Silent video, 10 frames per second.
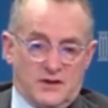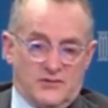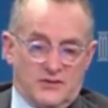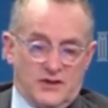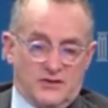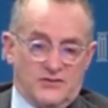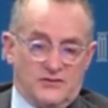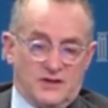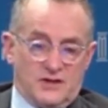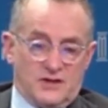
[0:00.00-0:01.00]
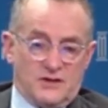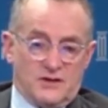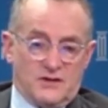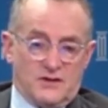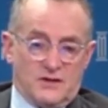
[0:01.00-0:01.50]
exist in
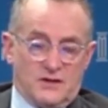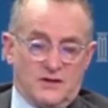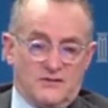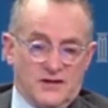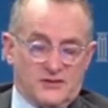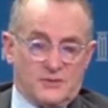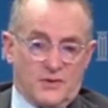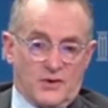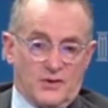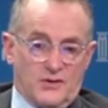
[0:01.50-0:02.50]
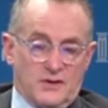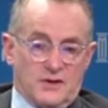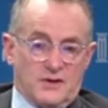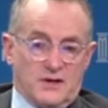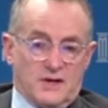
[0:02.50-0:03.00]
the investment world,
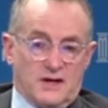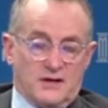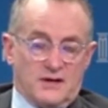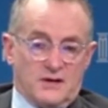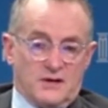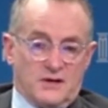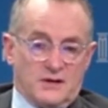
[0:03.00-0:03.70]
and